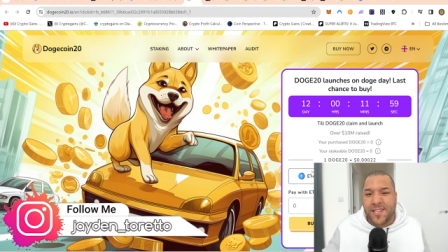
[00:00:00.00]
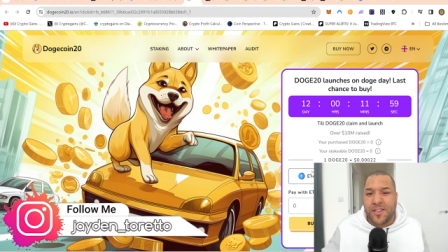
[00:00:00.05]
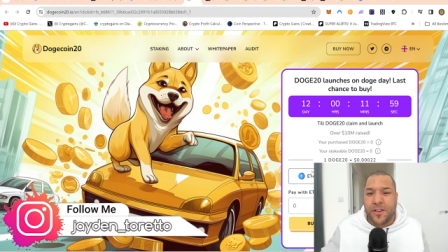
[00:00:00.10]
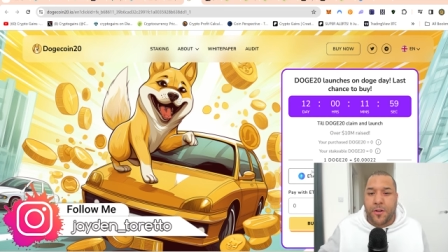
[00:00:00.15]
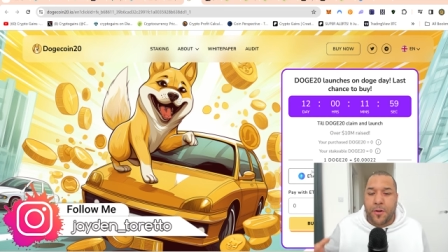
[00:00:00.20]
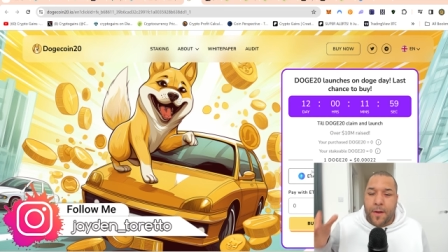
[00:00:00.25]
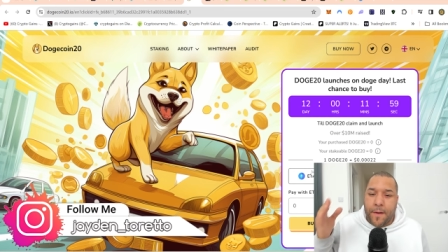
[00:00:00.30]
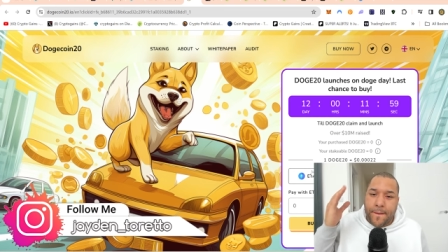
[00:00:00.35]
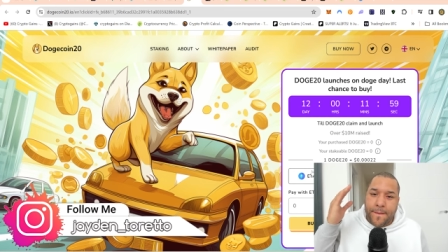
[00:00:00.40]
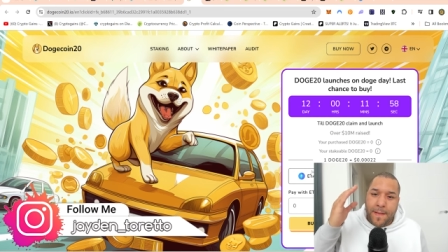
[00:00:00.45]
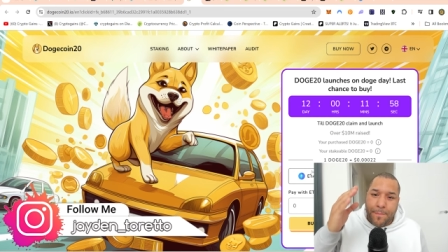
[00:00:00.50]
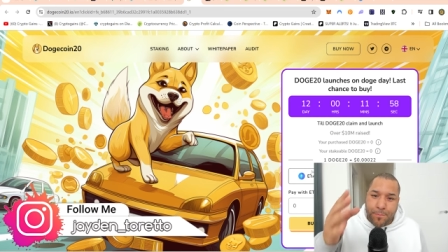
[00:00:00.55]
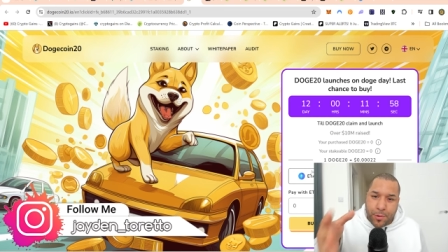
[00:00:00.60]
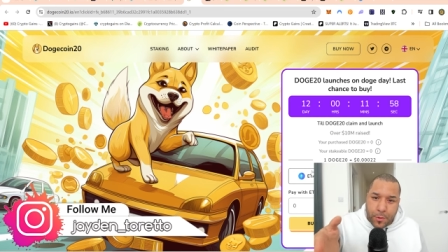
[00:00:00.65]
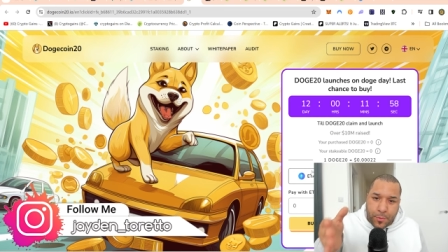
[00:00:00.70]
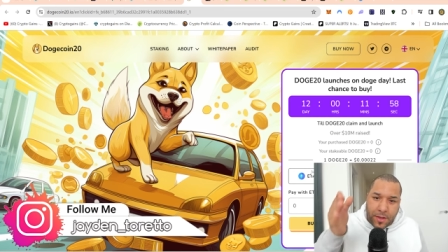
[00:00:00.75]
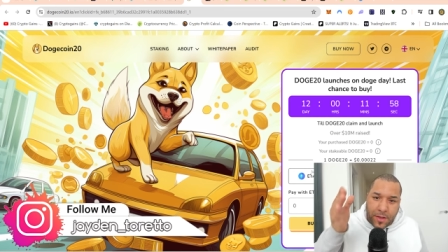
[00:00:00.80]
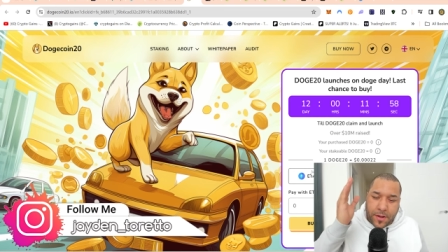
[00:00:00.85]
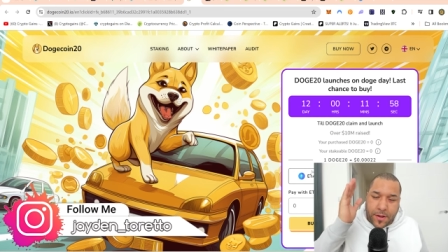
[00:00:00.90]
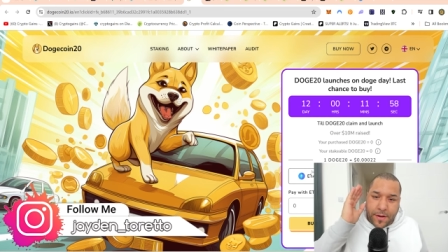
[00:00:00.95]
You know, only
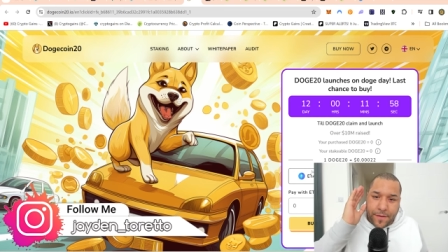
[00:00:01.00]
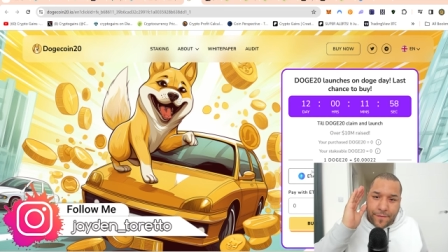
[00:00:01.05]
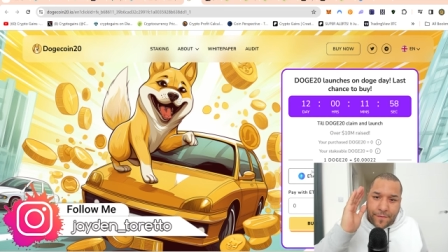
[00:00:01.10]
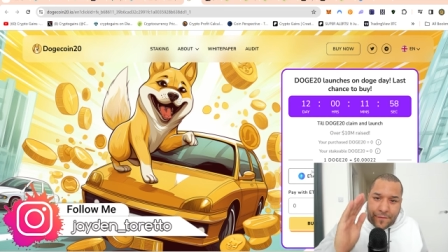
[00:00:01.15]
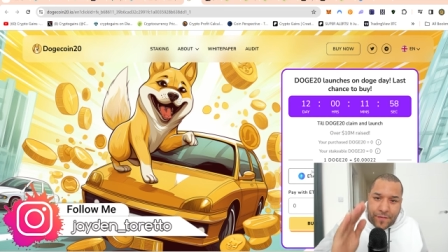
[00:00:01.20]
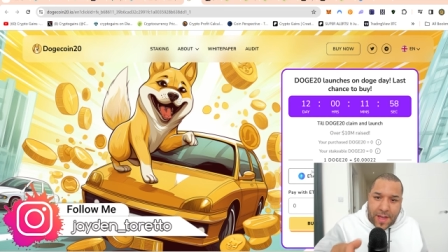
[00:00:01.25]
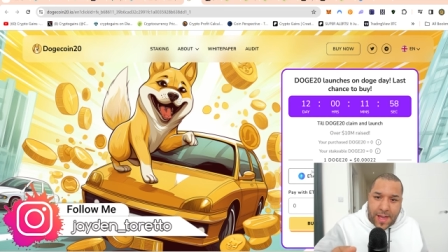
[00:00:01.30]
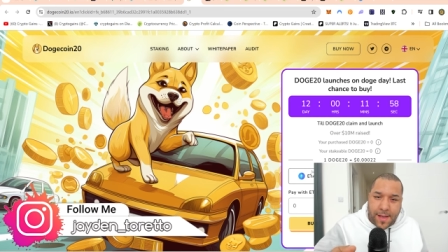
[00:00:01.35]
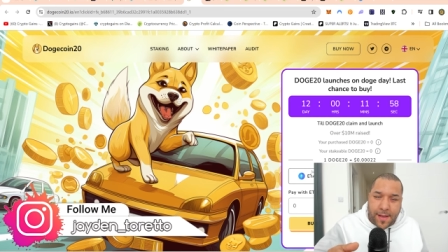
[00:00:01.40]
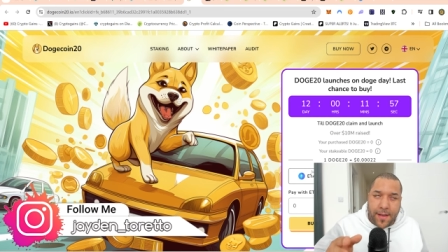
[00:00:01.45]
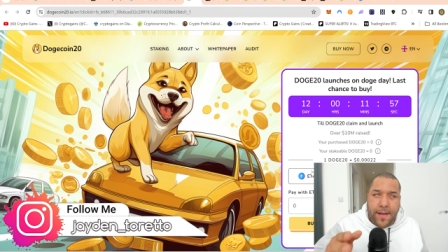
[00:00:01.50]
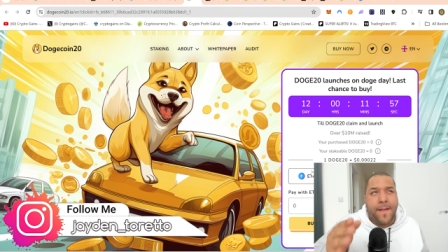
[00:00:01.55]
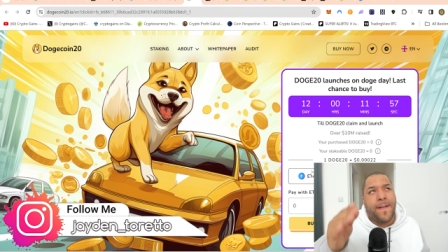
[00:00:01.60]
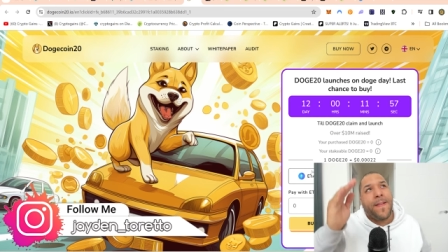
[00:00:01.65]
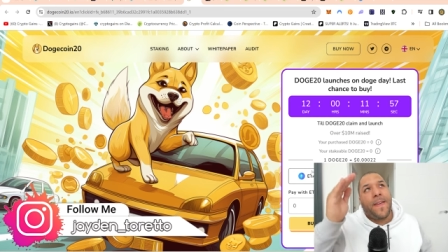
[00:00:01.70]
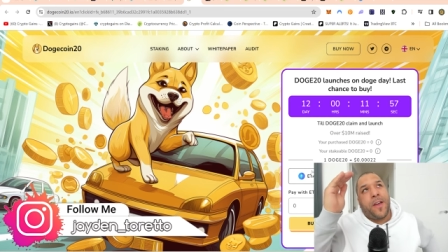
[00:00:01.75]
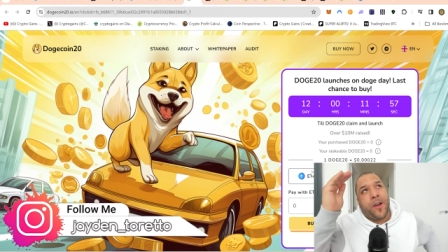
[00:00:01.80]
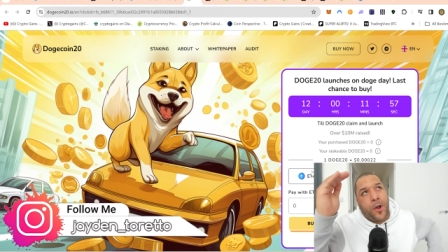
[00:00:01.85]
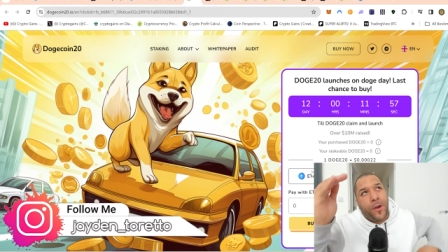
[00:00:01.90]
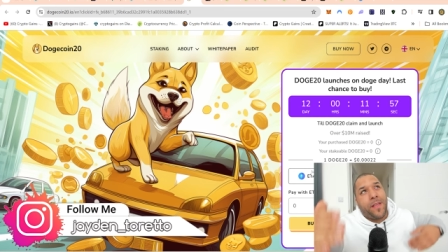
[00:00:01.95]
put what you can uh,
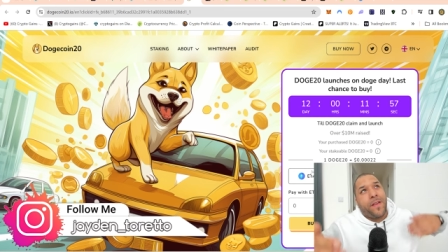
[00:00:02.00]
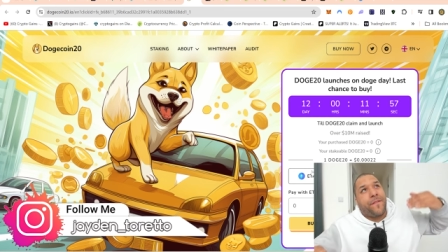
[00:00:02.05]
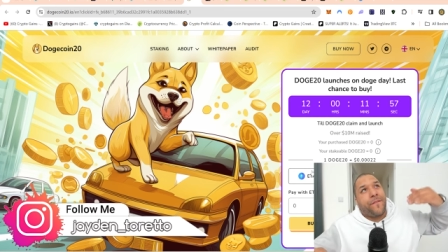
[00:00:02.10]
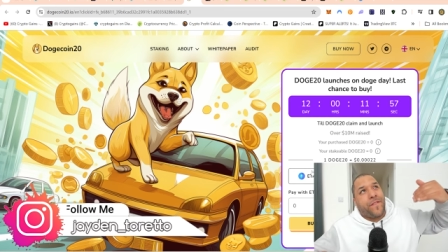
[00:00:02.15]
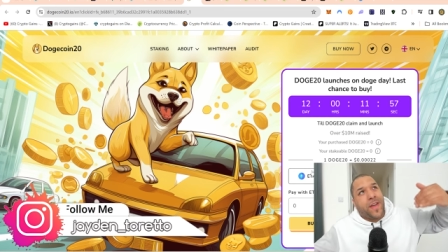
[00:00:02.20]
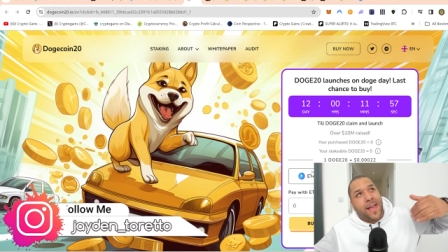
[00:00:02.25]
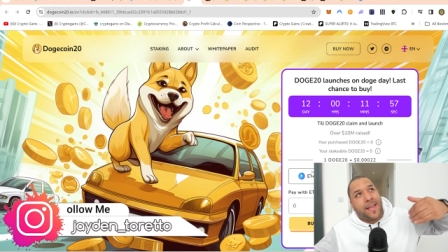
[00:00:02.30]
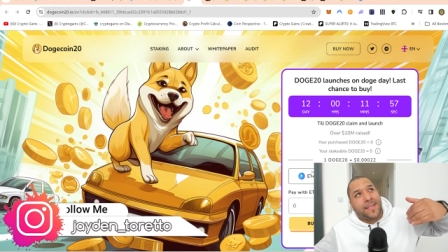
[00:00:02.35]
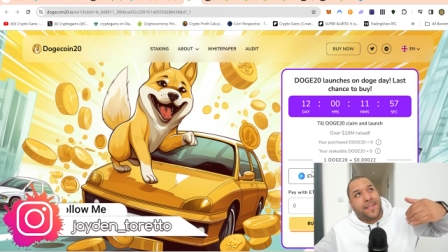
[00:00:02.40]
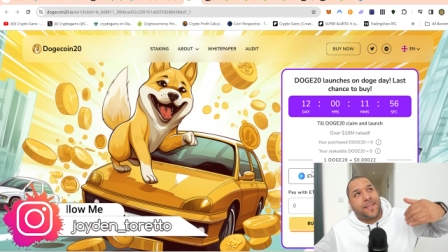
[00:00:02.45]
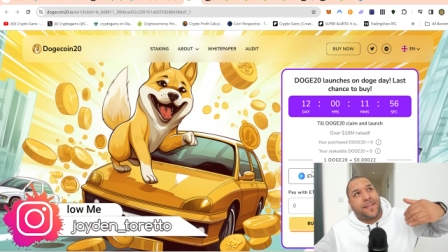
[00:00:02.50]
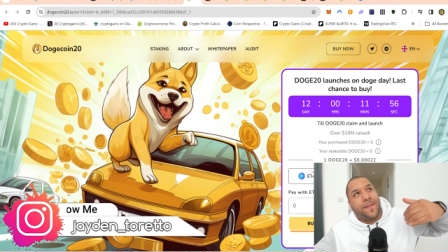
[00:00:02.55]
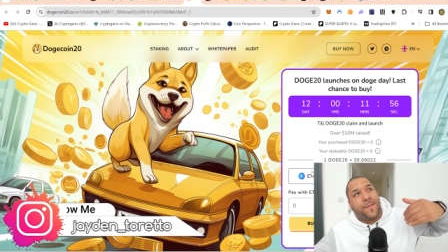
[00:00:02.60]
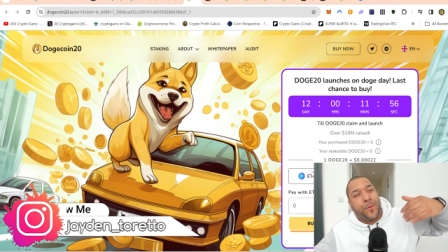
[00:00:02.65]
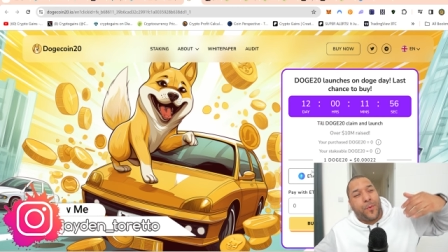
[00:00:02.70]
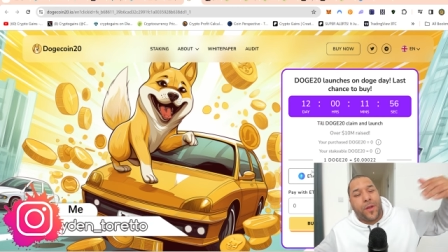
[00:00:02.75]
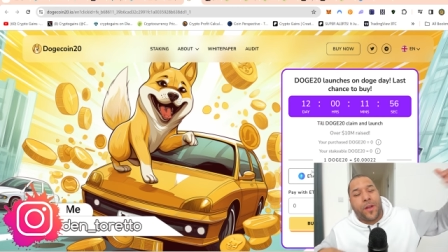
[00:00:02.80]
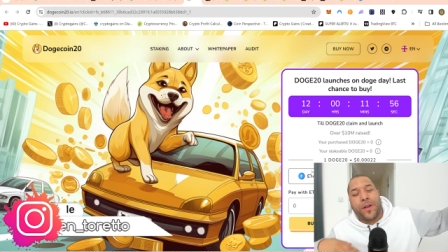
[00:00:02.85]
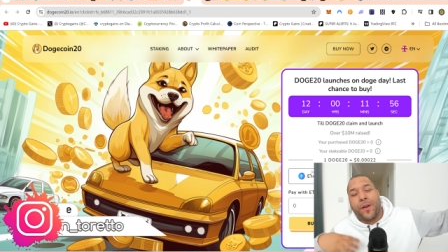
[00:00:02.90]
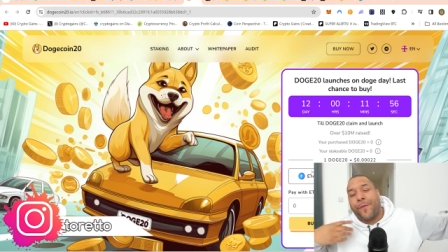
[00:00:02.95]
only invest
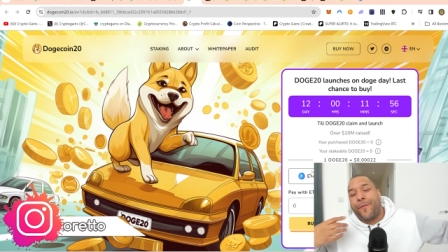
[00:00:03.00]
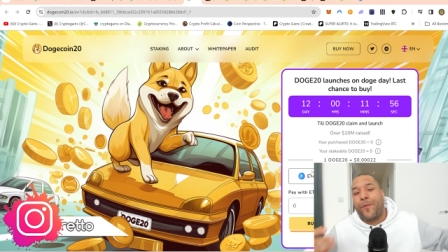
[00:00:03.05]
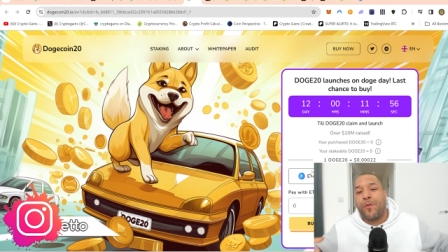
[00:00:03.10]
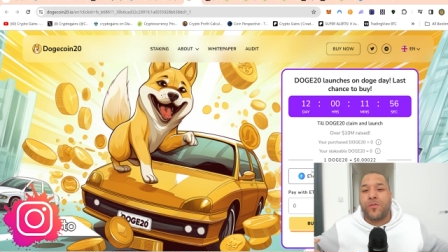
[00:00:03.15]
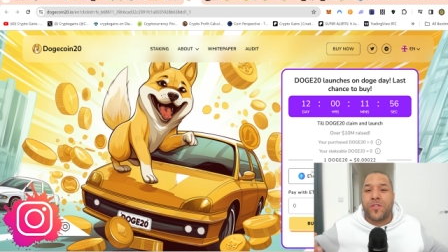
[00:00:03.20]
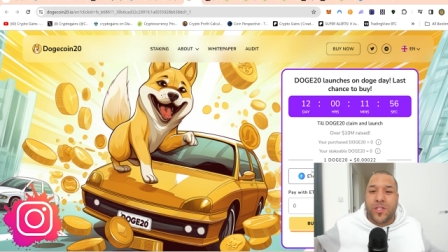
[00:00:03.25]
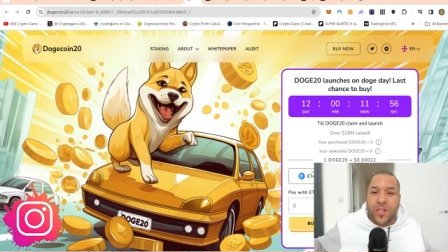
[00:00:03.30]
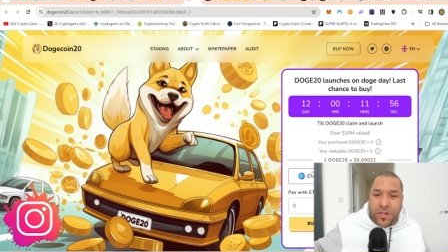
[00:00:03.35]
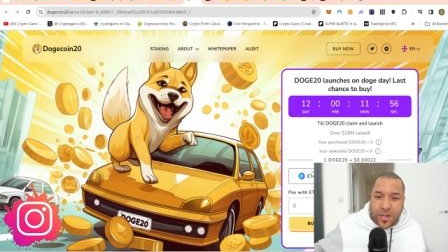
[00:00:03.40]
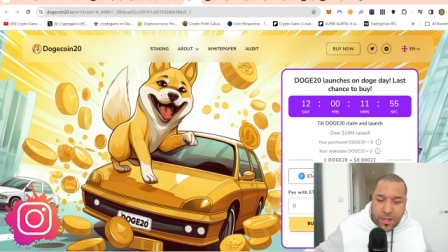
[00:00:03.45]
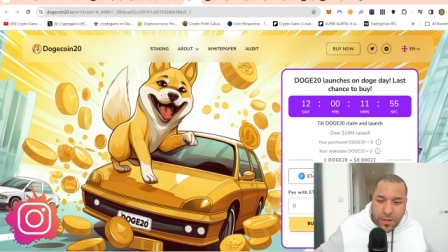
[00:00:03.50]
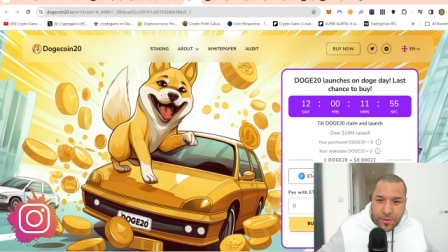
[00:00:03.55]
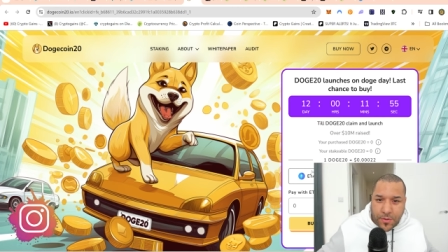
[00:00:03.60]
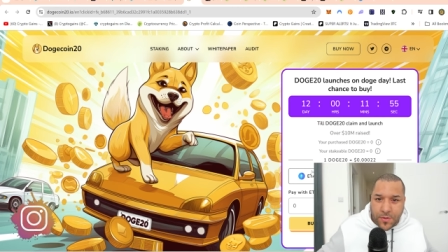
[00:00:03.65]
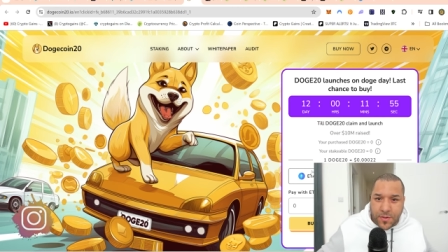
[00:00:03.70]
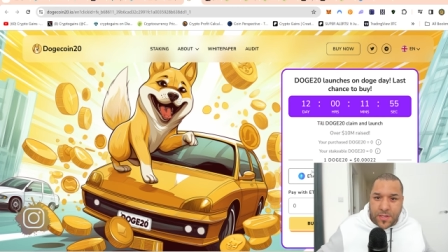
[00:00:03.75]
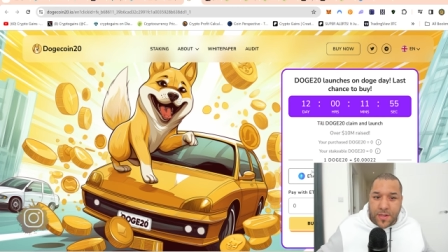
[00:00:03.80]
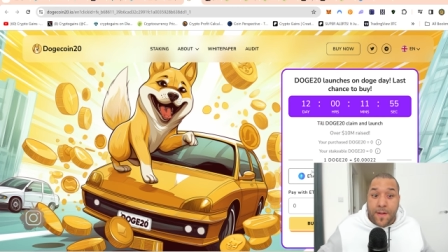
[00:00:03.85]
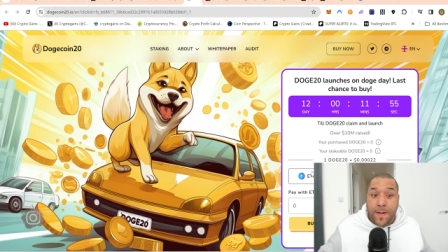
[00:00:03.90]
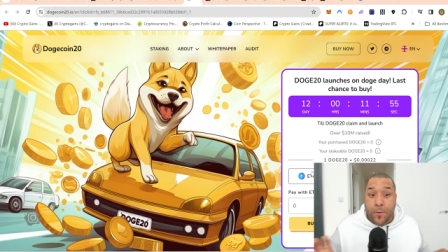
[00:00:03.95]
what you can afford to
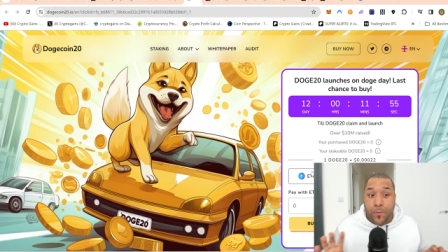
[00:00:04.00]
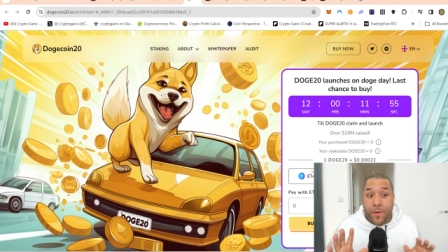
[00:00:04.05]
lose